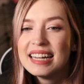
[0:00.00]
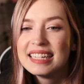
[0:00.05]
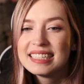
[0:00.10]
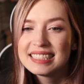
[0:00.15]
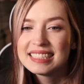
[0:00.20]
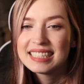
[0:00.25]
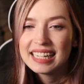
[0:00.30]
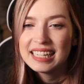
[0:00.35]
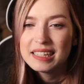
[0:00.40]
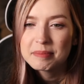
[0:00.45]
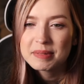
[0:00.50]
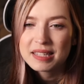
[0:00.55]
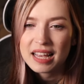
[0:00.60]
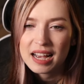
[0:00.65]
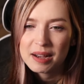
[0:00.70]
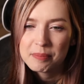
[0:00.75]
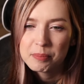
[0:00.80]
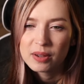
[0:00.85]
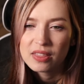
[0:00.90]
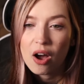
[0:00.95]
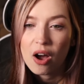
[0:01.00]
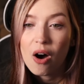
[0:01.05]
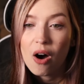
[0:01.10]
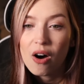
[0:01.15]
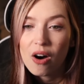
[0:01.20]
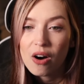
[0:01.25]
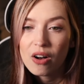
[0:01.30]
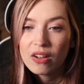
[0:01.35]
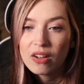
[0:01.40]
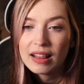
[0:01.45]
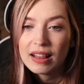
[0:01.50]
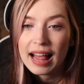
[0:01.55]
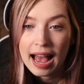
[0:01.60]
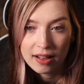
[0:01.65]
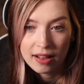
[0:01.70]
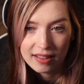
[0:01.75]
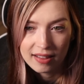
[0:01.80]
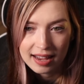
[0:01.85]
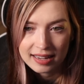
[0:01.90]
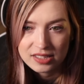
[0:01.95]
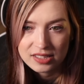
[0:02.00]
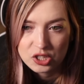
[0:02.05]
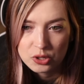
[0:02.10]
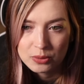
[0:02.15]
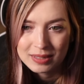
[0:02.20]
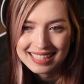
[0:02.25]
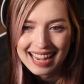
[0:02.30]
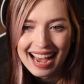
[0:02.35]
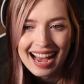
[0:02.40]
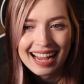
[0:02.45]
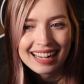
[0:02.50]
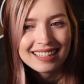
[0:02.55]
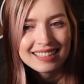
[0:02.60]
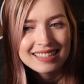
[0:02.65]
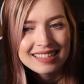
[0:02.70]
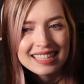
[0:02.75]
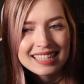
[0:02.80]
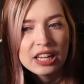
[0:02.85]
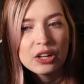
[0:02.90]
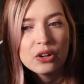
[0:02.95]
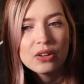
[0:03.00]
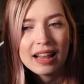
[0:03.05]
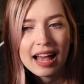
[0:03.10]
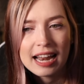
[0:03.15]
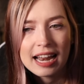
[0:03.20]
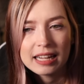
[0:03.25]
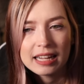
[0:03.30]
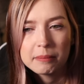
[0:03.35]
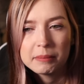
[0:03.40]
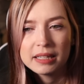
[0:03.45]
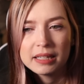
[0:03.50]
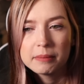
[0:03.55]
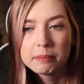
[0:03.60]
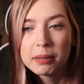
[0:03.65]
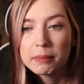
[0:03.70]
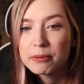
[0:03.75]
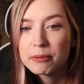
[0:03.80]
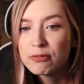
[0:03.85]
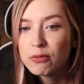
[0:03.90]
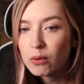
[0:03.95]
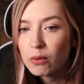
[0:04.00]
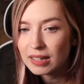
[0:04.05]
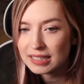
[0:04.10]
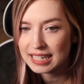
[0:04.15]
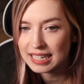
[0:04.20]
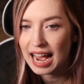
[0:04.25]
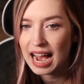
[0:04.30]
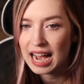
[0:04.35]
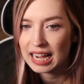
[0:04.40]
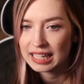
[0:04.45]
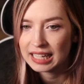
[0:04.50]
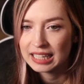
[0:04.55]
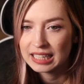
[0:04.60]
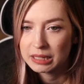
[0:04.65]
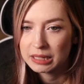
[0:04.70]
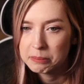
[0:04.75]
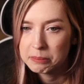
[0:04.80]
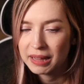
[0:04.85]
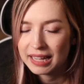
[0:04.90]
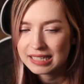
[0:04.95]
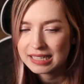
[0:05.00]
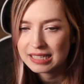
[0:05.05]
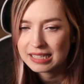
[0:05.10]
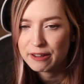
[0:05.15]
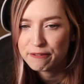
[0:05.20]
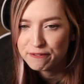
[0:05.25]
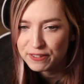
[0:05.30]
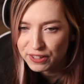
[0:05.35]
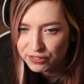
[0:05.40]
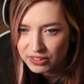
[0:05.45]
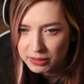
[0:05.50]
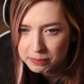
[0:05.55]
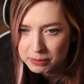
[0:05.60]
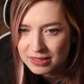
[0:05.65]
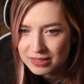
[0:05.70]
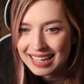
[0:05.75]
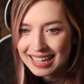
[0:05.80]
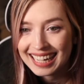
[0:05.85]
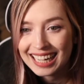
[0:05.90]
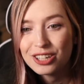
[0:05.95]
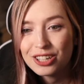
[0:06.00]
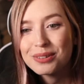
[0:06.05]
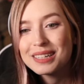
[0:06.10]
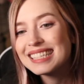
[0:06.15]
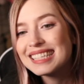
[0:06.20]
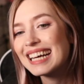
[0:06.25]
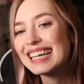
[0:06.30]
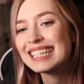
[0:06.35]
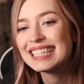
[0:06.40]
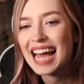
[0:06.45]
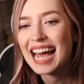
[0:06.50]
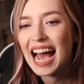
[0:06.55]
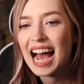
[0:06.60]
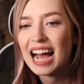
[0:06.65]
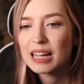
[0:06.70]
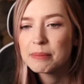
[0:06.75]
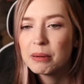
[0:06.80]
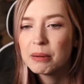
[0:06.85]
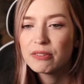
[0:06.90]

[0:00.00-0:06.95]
Teams up with all allies to attack a single enemy, but before attacking, places a 50% increased attack buff